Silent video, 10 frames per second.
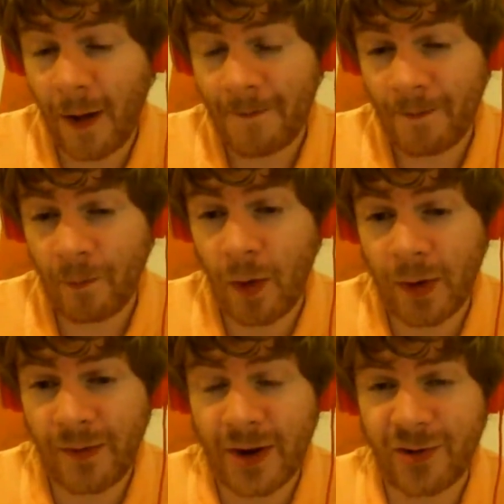
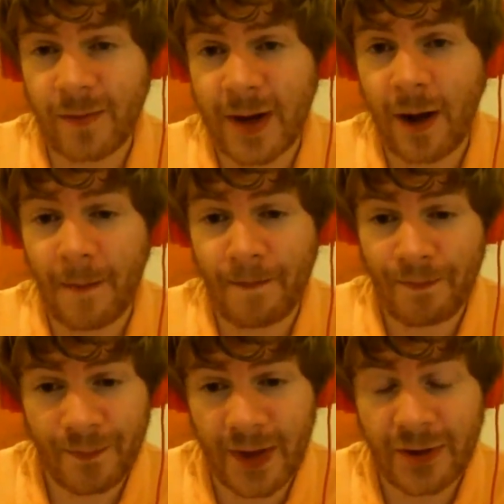foresaw what would
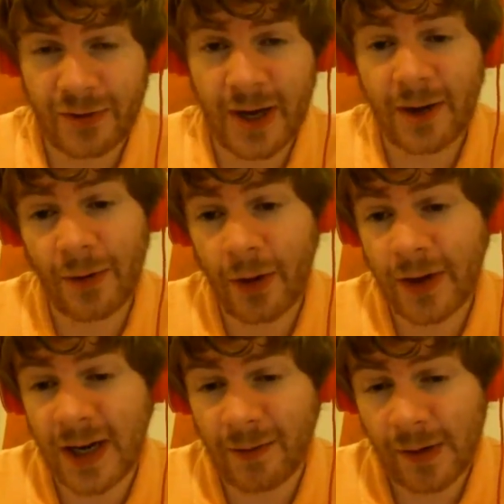eventually become the
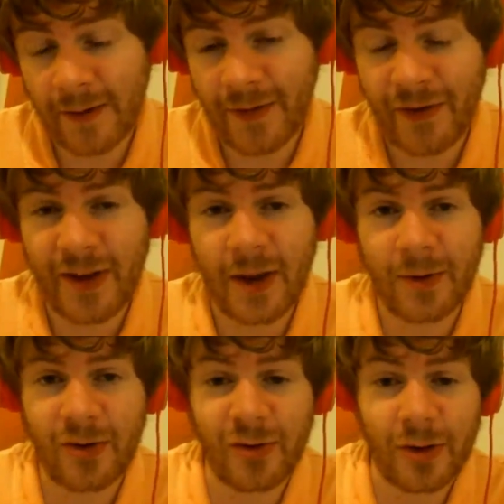internet, although he never lived
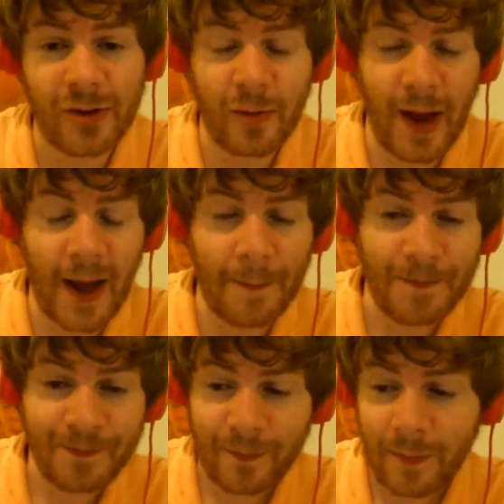to see it, which is really too
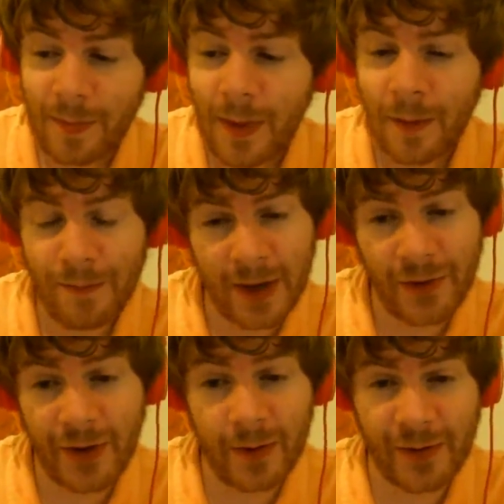bad,
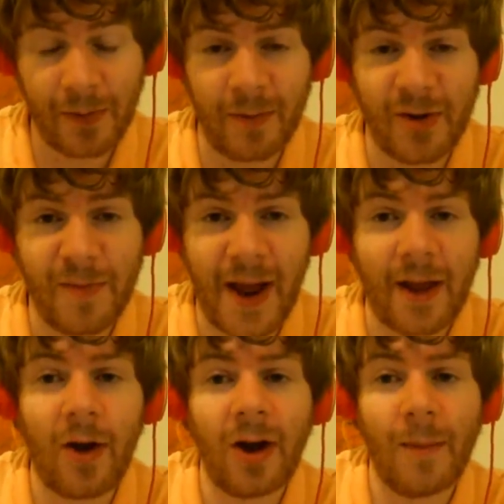because he
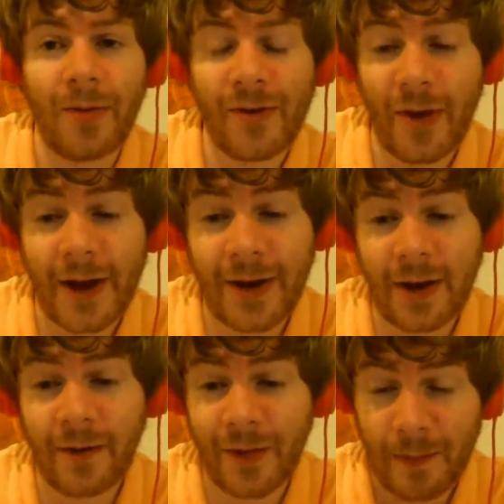was pretty much bang on about this